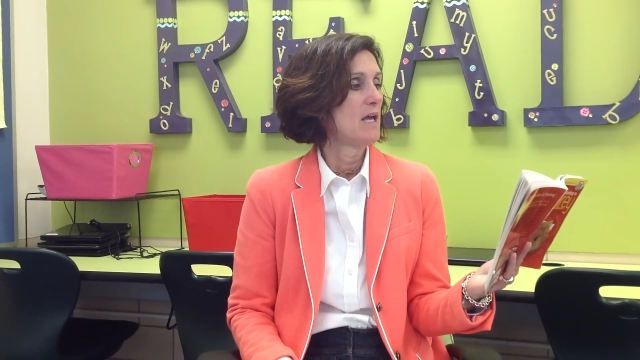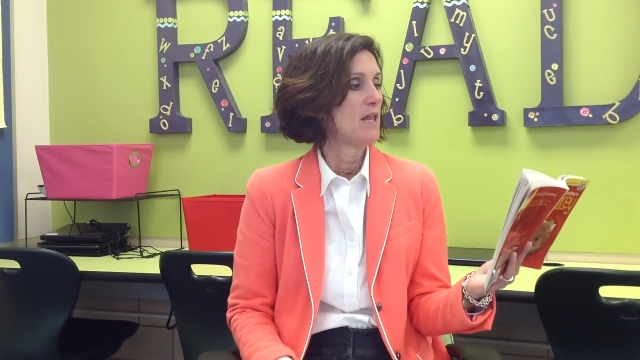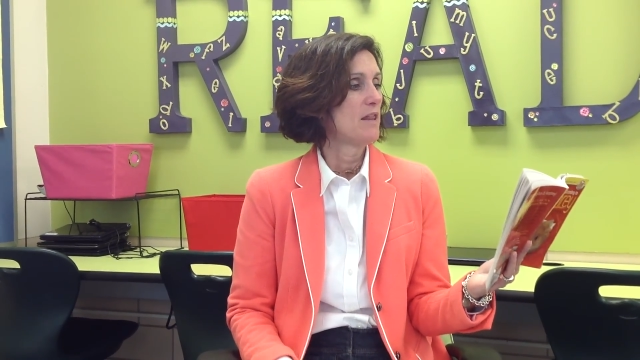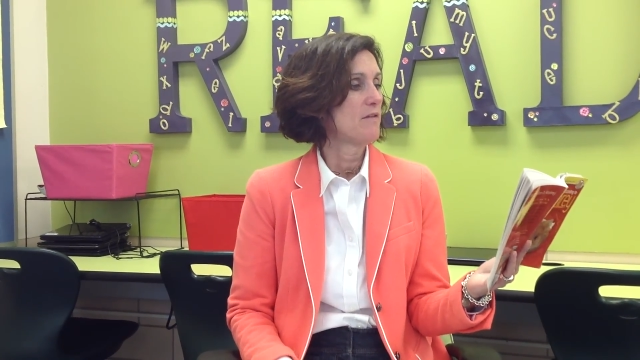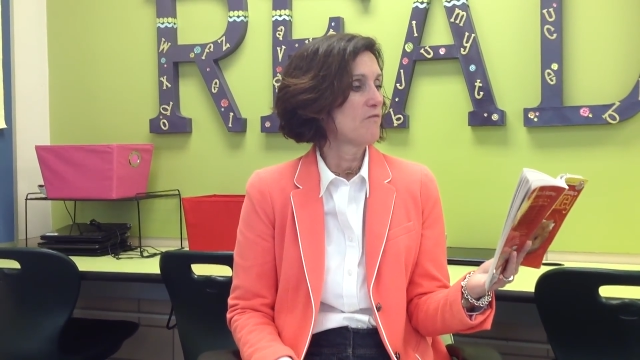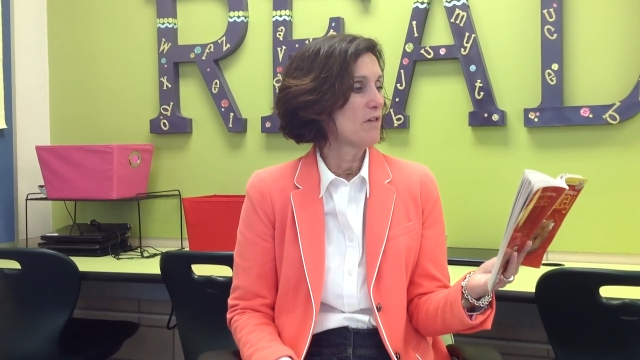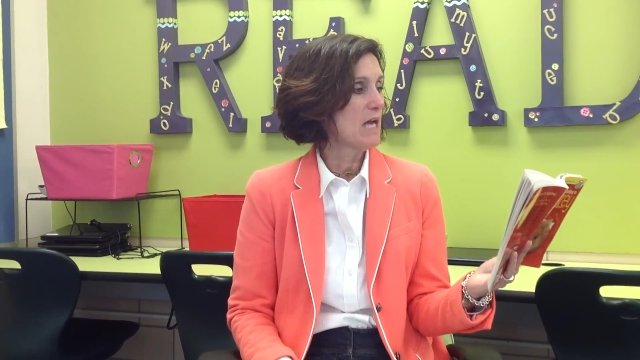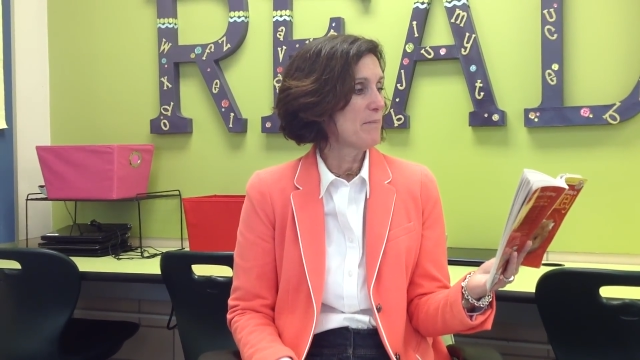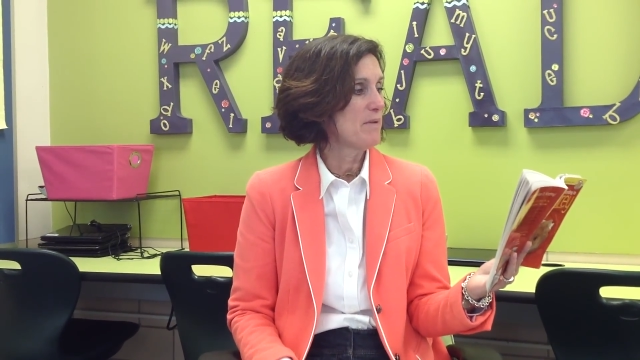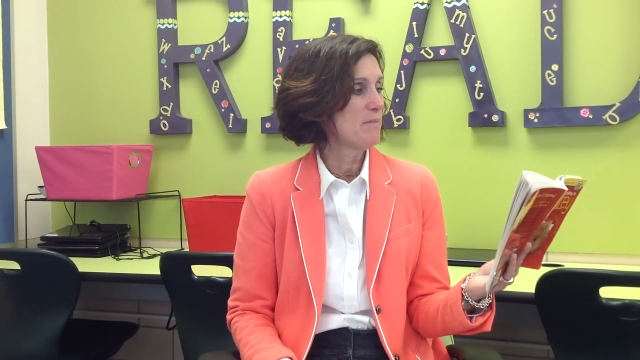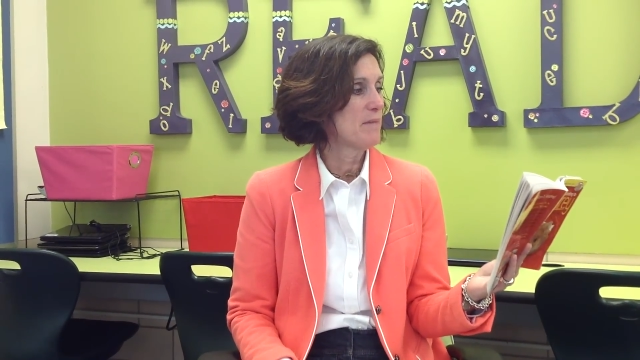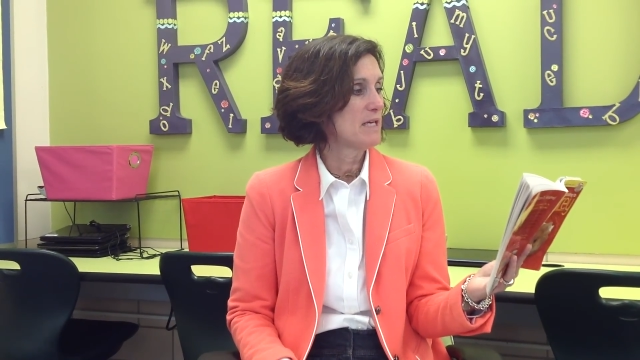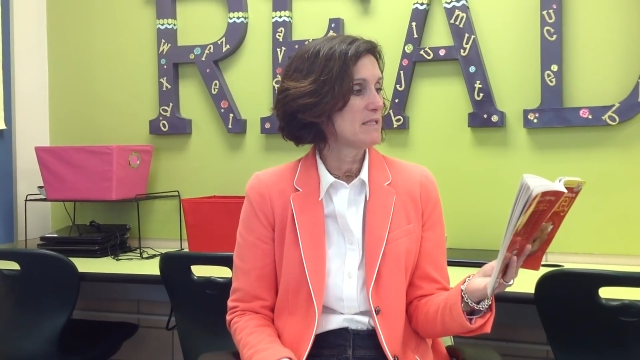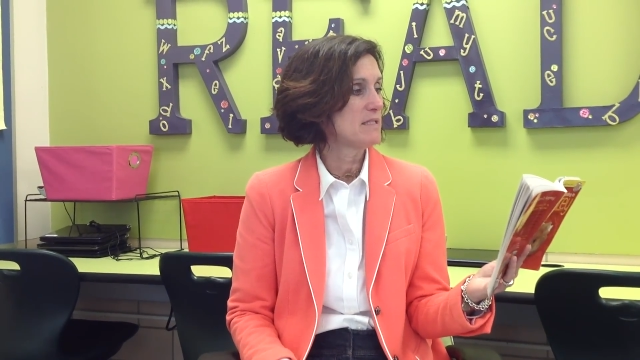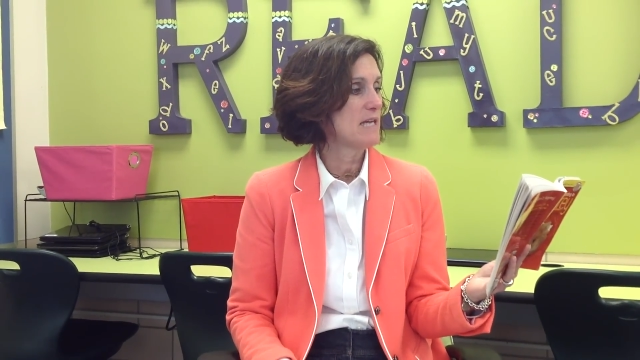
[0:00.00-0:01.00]
The floppy
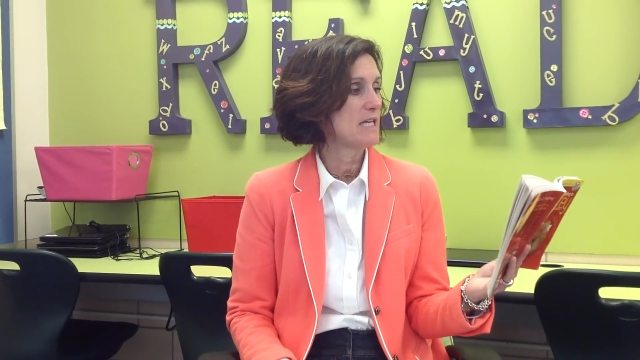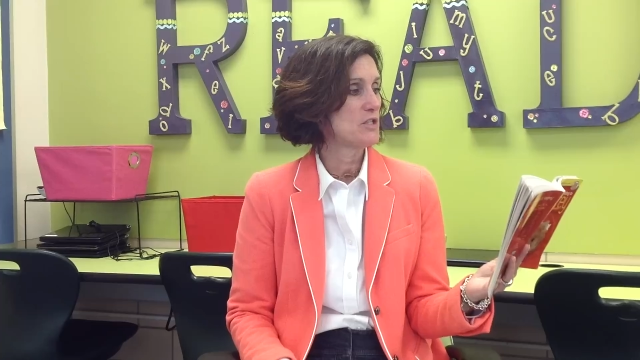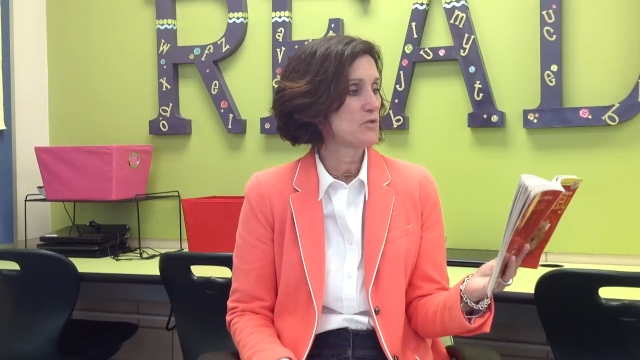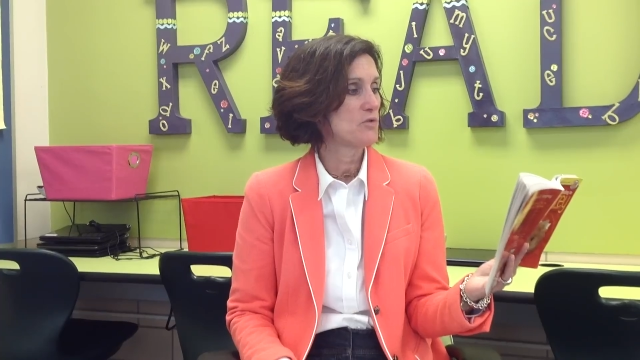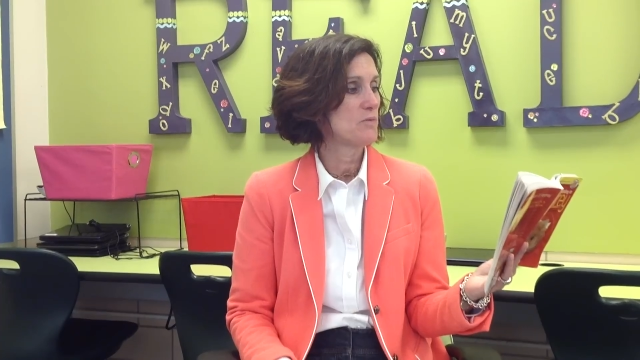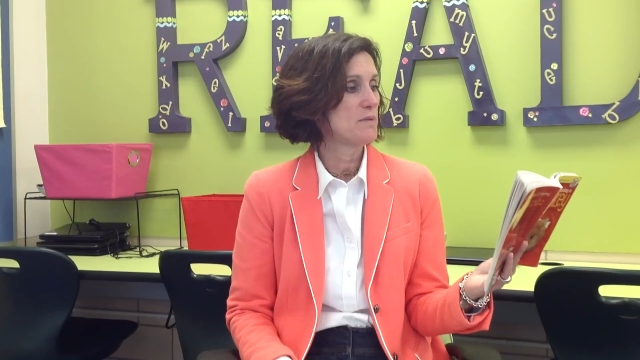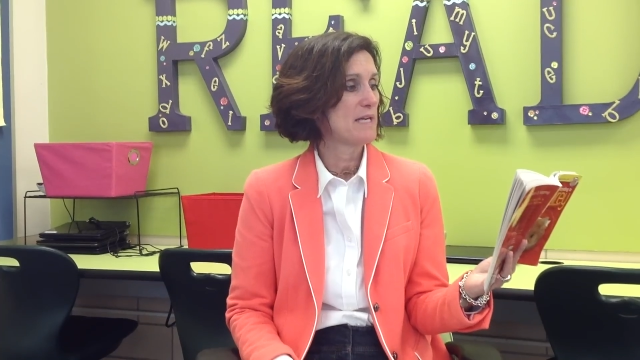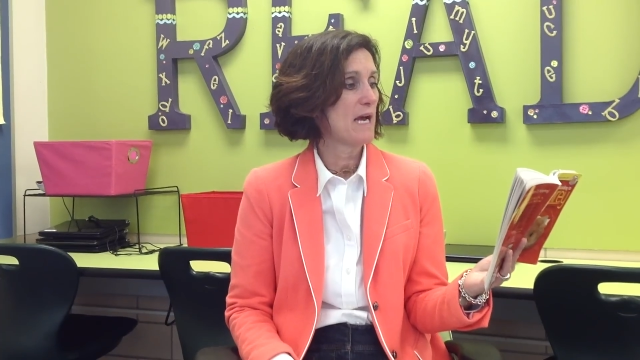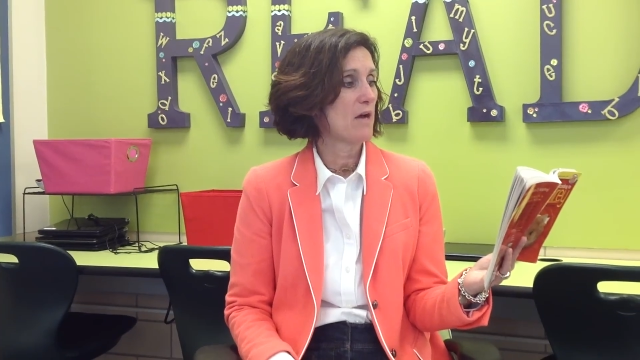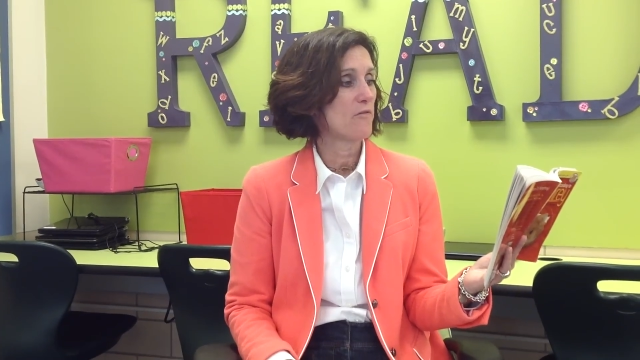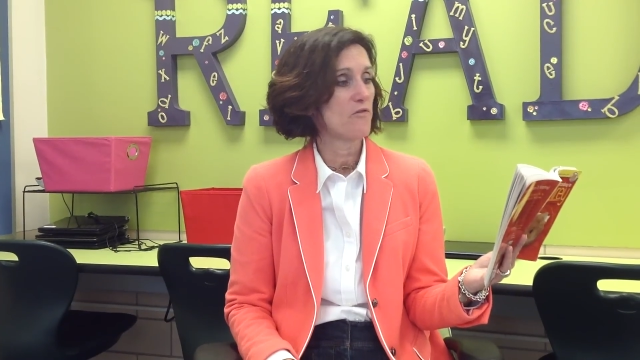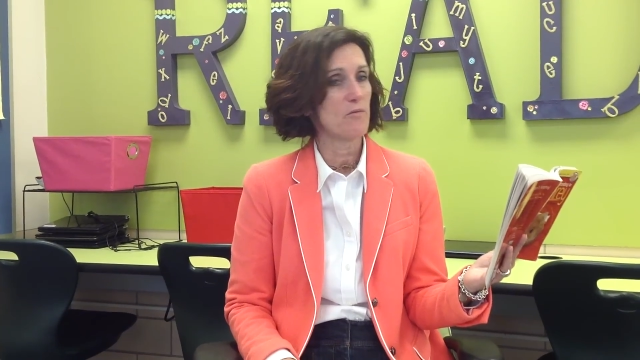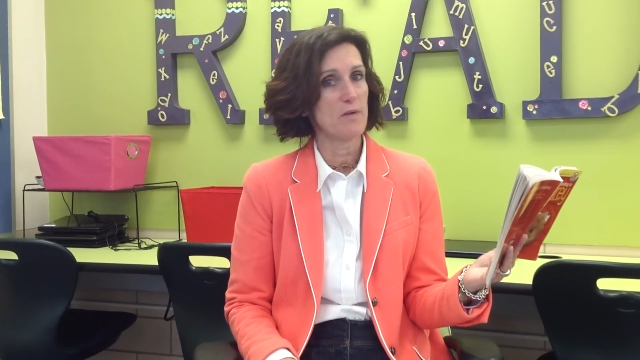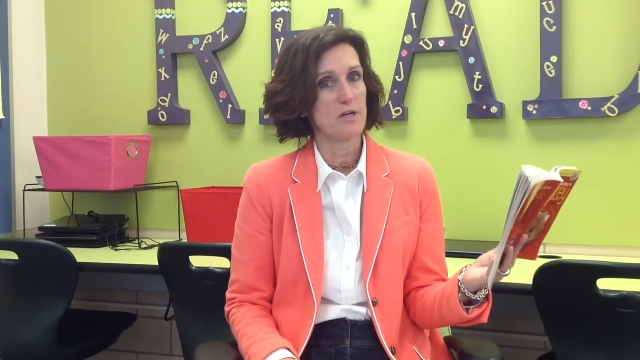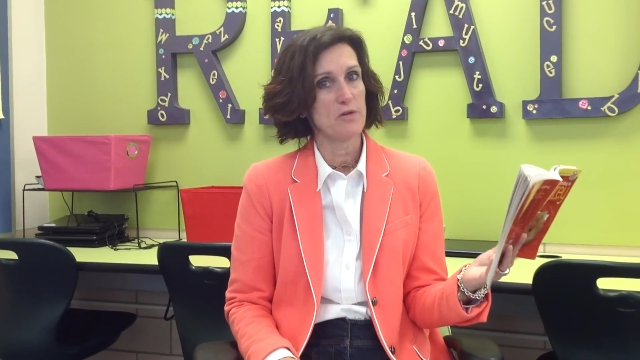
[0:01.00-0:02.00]
mustache drooped out
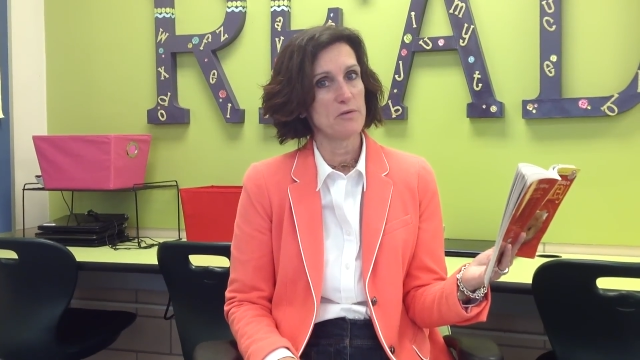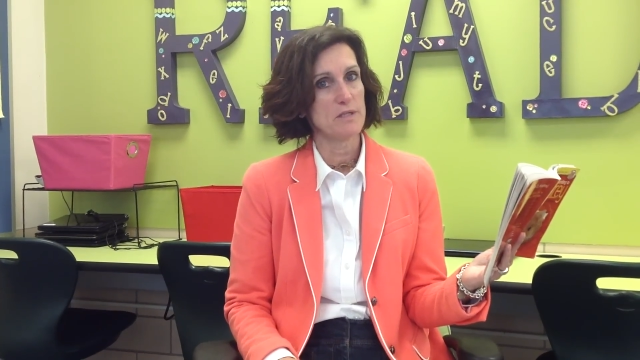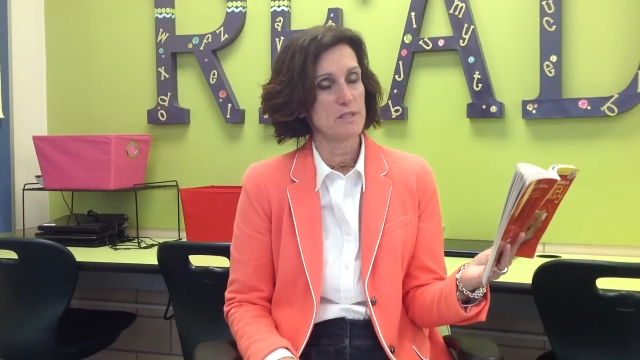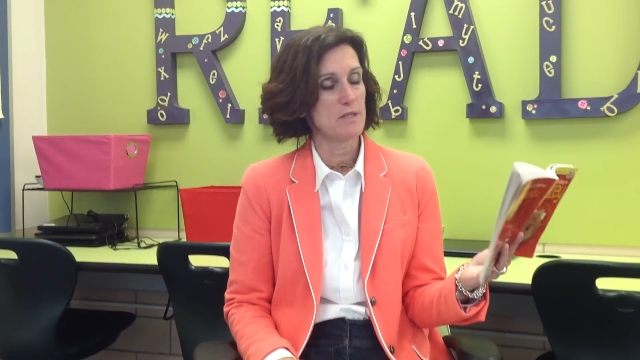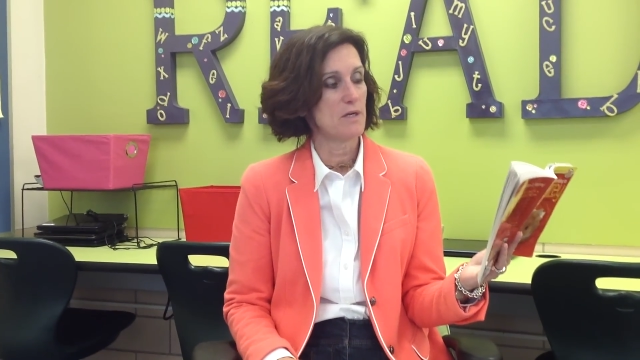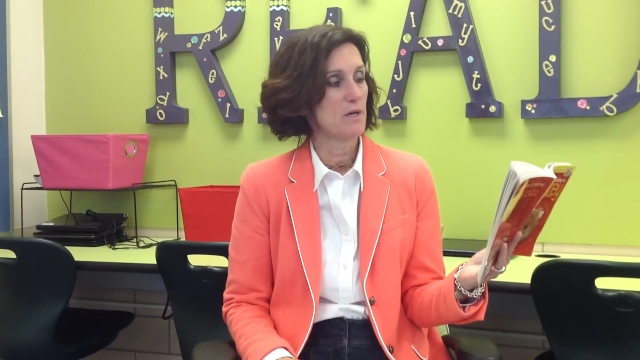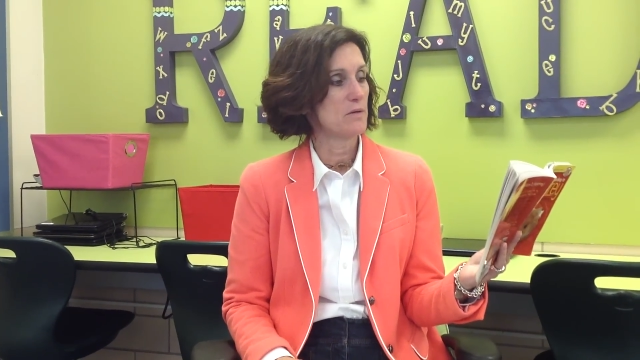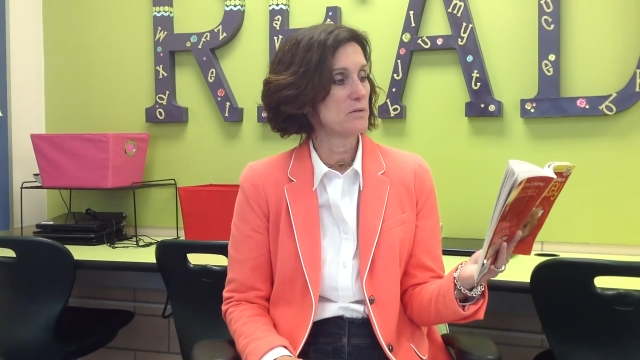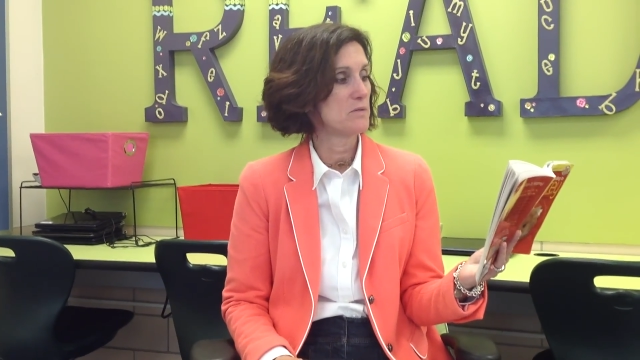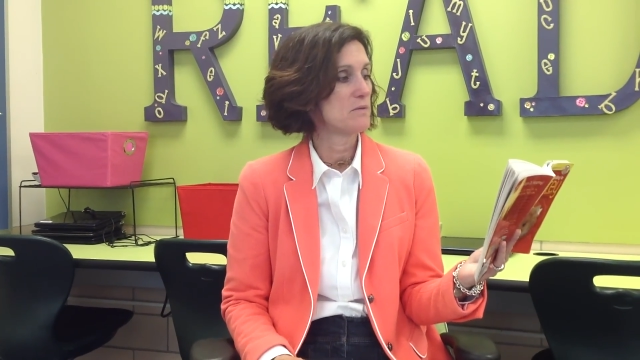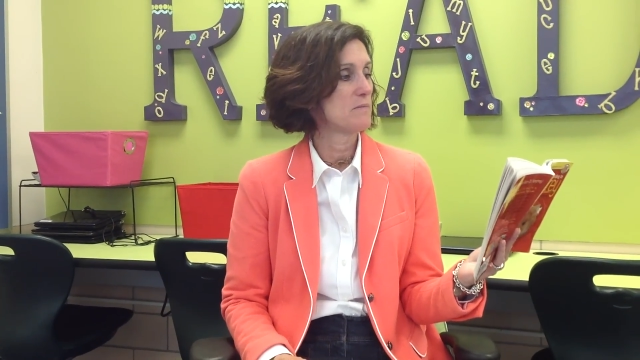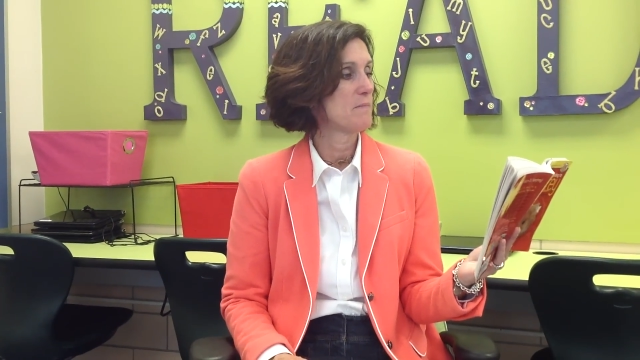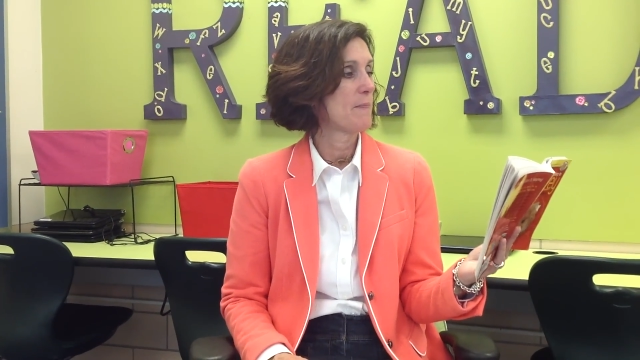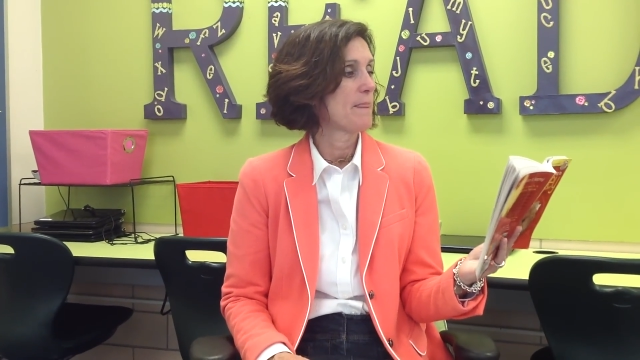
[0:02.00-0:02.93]
from under his nose.